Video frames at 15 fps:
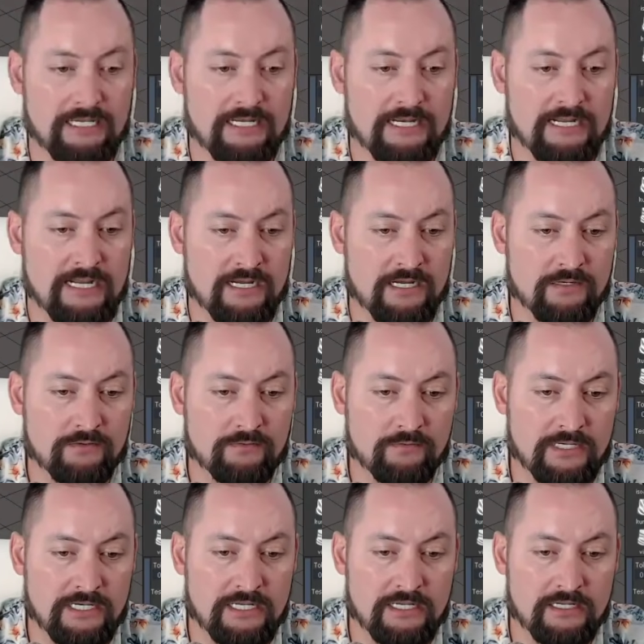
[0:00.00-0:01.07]
And now
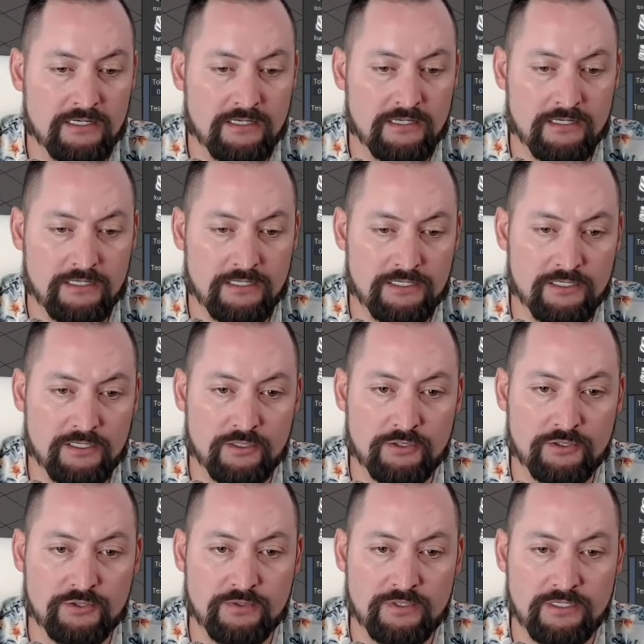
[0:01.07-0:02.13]
when I
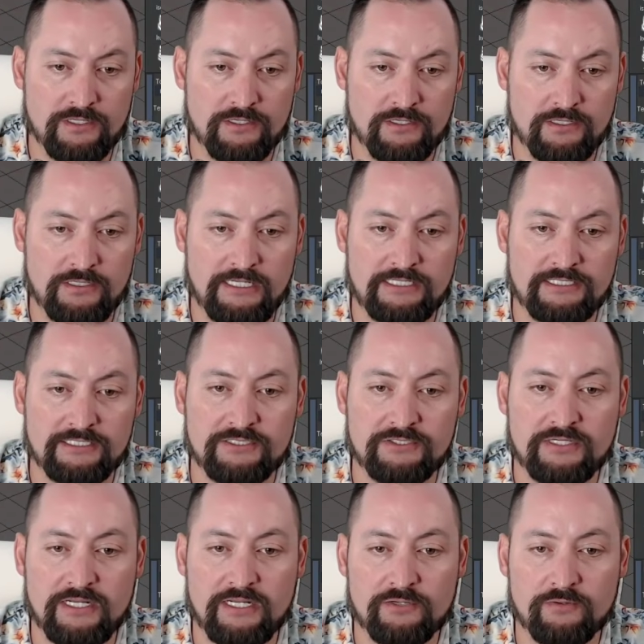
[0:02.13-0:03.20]
do another, like, just to
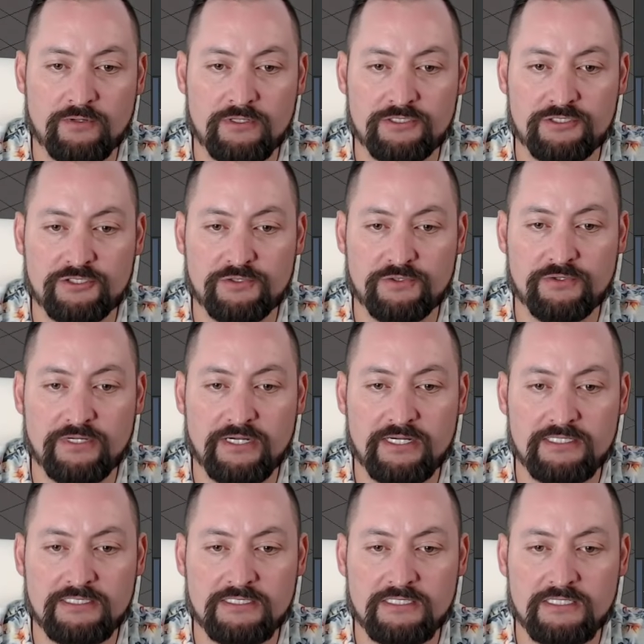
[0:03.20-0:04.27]
kind of quickly show you
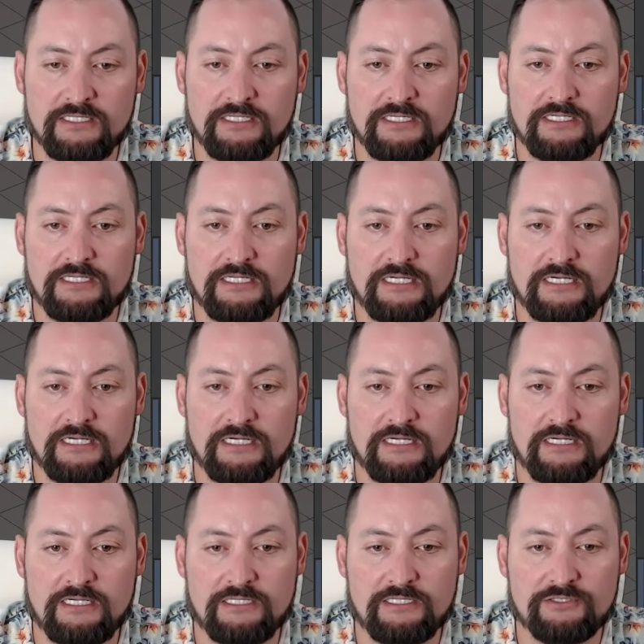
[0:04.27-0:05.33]
guys,
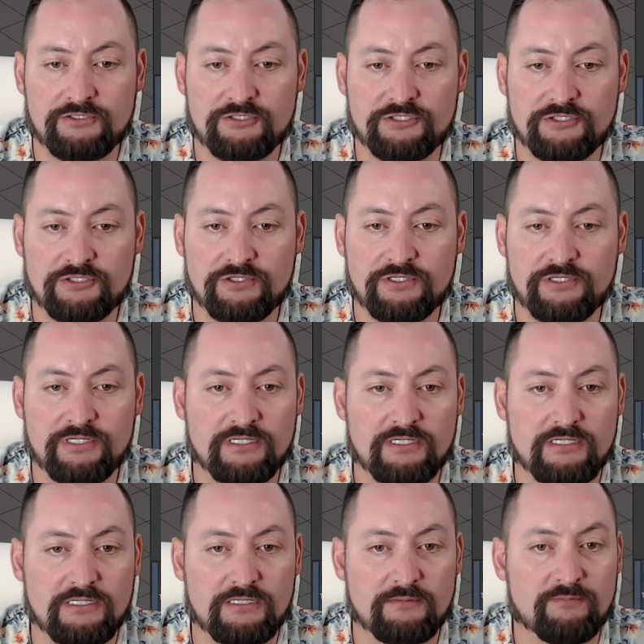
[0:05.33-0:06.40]
you should
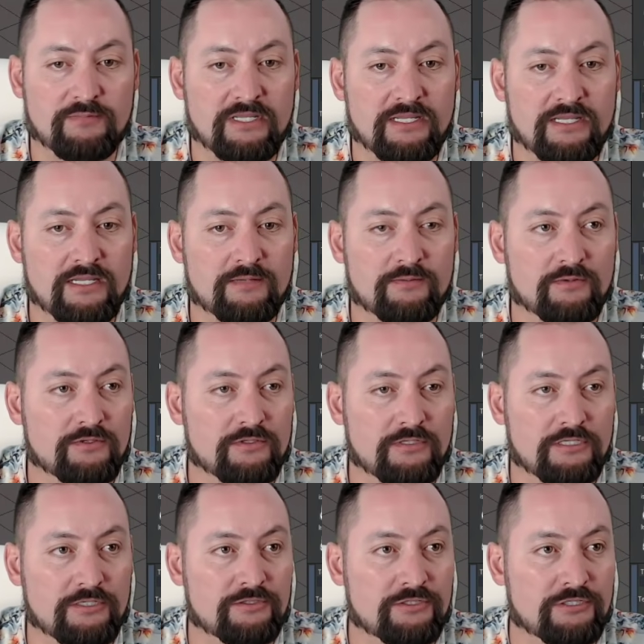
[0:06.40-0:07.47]
be able,
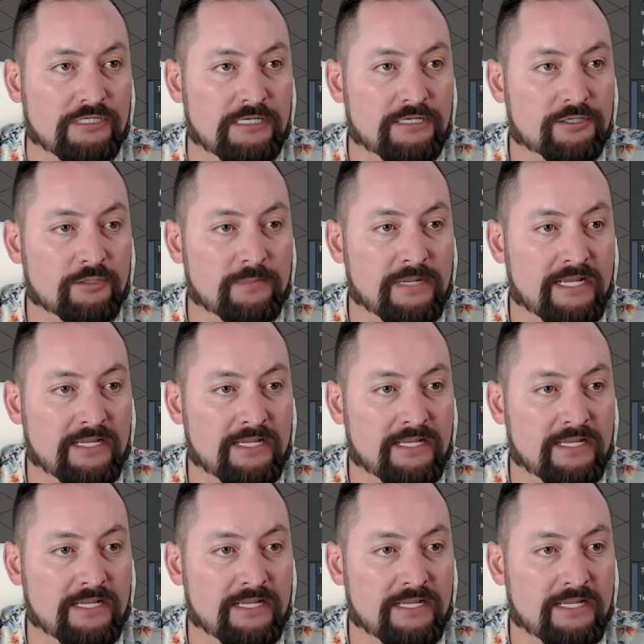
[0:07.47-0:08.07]
now you go